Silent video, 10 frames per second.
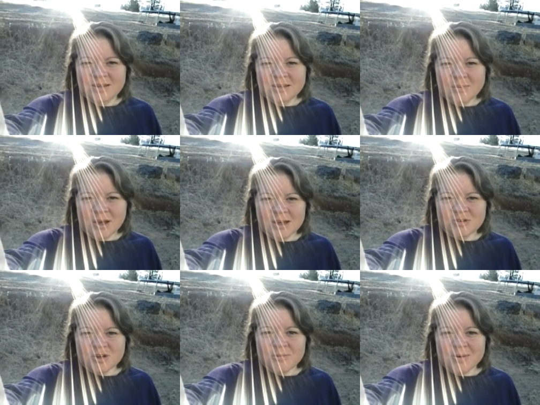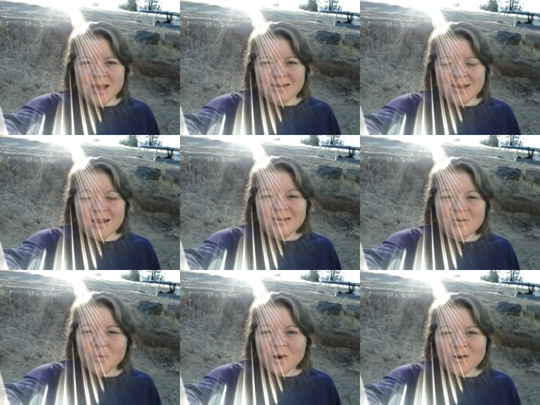yummy ice cream, and I
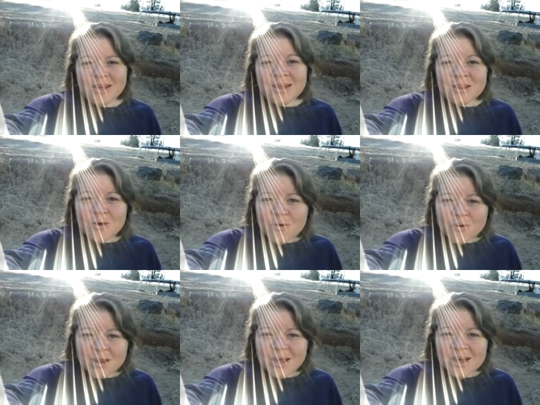didn't want her to eat alone.